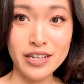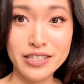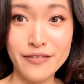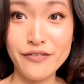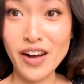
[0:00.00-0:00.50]

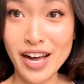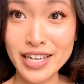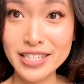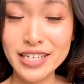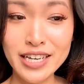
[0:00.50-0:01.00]

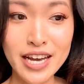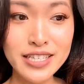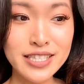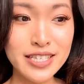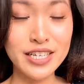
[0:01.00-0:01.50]
defined, I
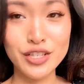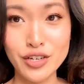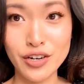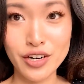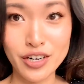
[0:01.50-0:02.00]
guess, in
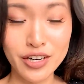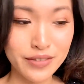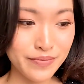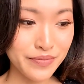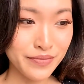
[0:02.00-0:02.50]

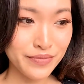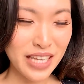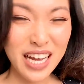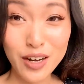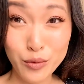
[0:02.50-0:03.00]
your,
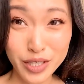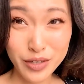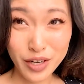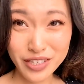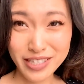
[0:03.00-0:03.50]
what do
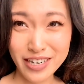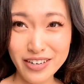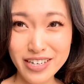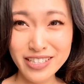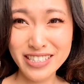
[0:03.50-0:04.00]
you call this
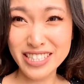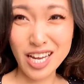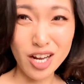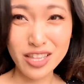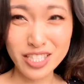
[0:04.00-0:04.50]
area?
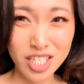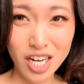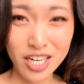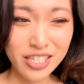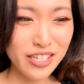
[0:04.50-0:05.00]

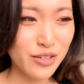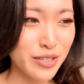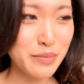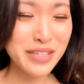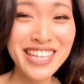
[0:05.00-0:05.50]
Décolletage or
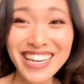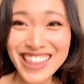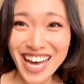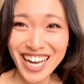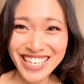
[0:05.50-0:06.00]
something
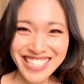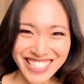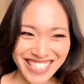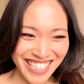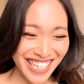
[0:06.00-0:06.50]
like that.
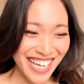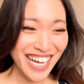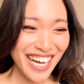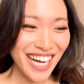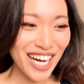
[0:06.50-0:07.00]

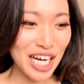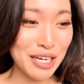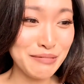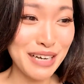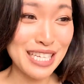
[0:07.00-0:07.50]

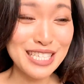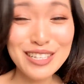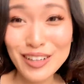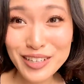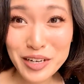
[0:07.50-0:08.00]
I just
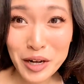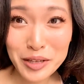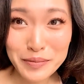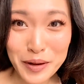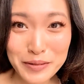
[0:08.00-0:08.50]
call it
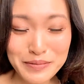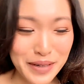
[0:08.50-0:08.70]
collarbone,